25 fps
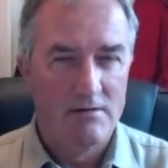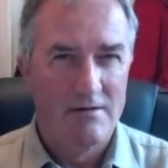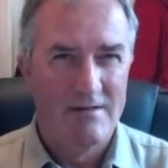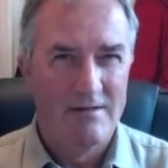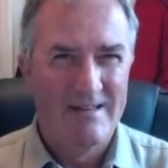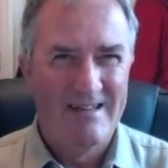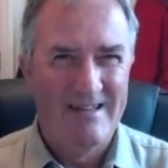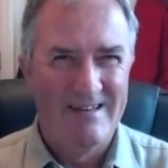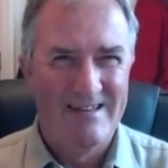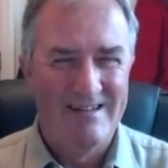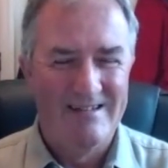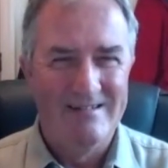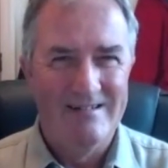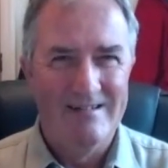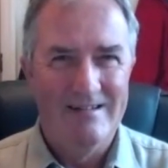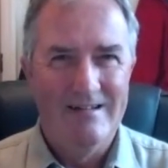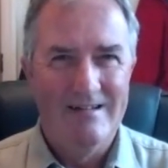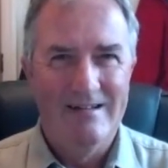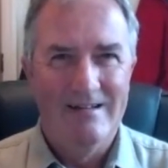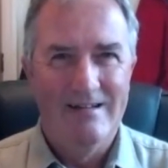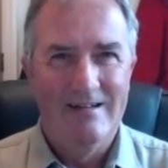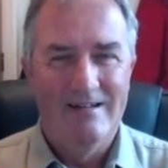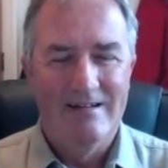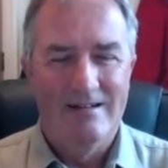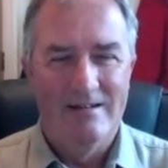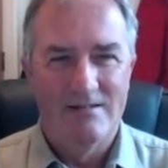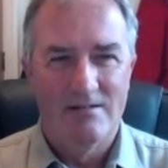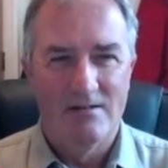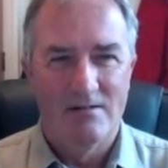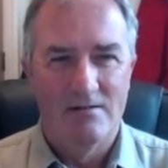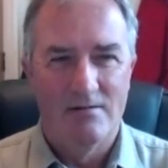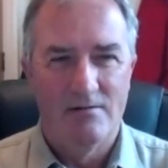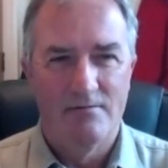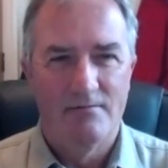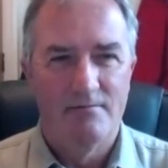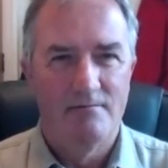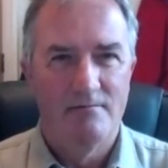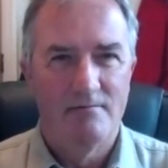So they had a sort
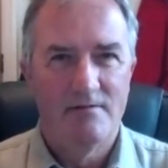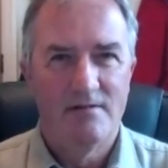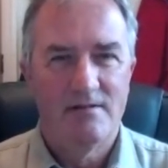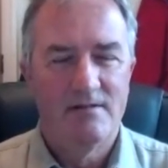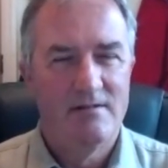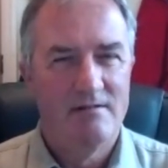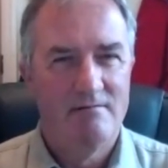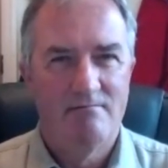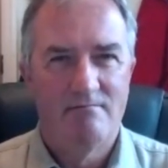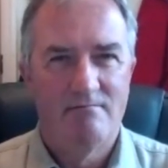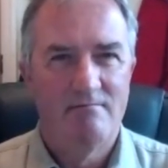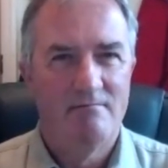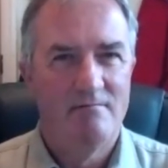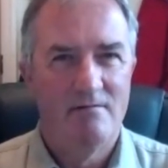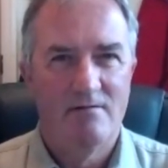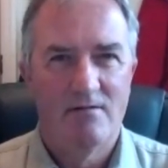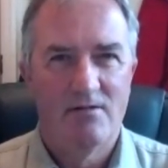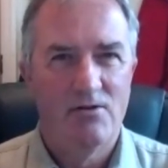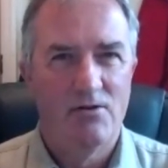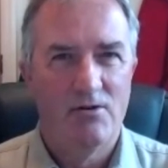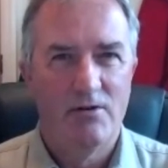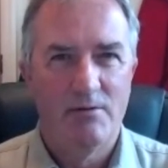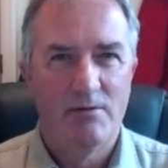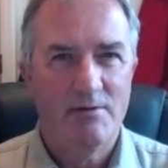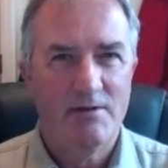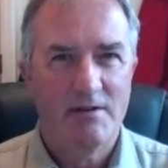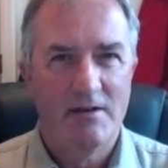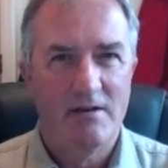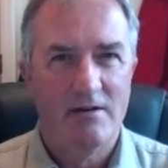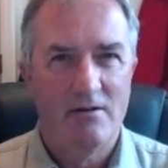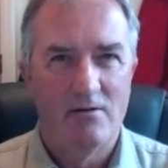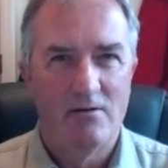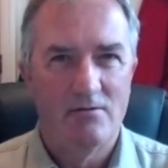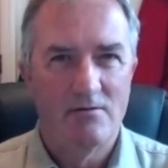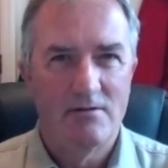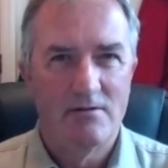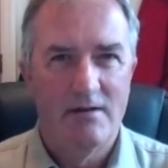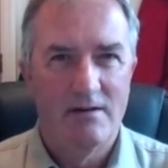of 30%
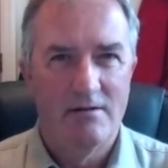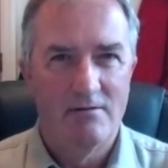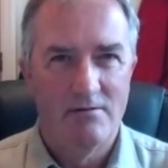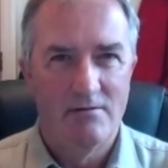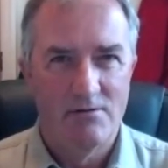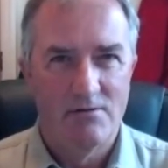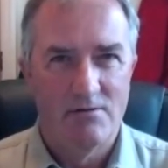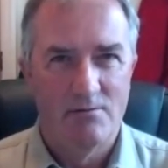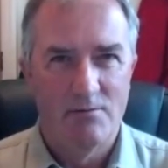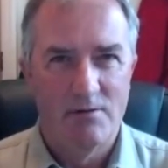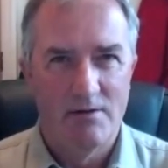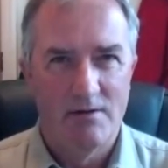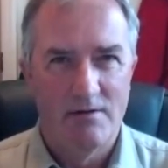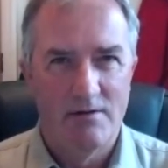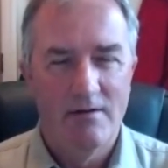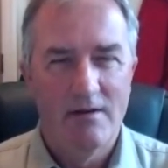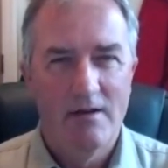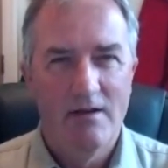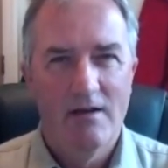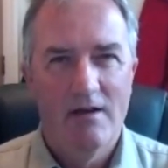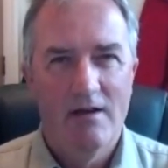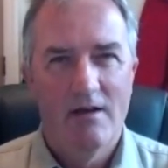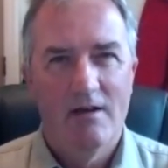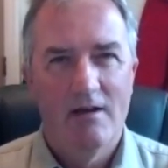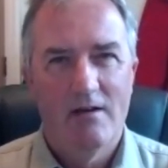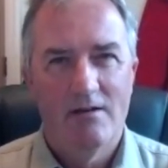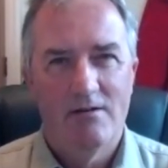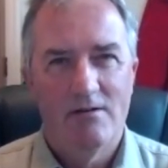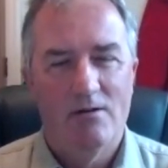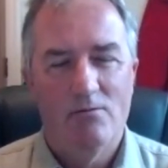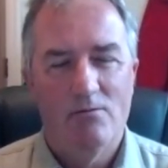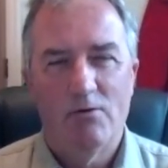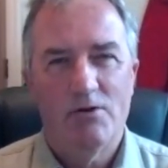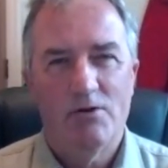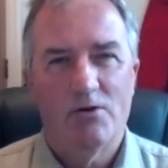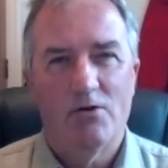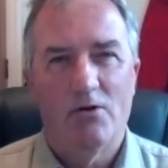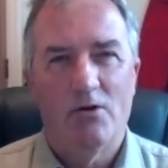lockdown or something. I
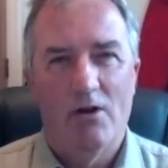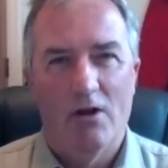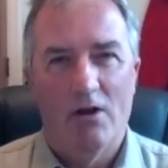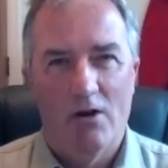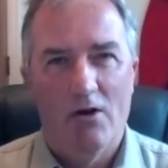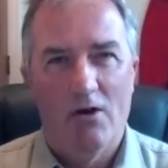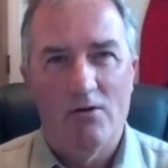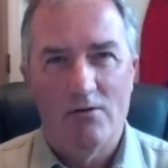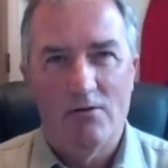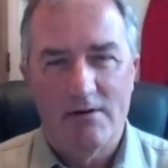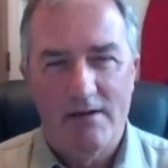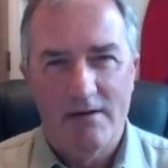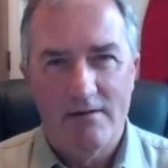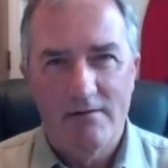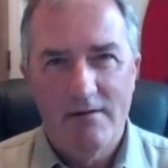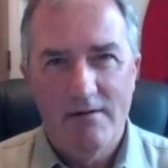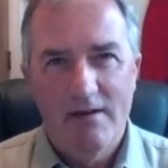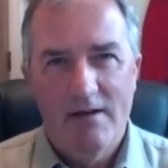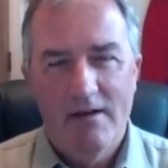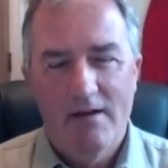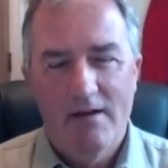wouldn't call it a lockdown.